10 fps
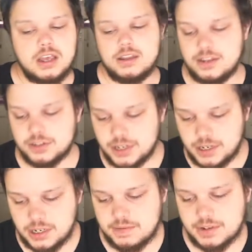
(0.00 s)
The
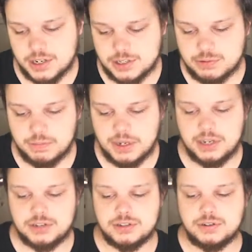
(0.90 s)
alternative to this would
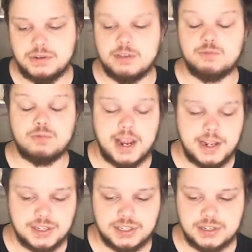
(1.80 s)
be to
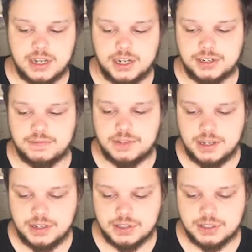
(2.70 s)
erase each of
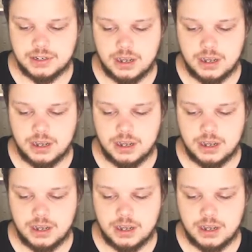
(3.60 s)
these,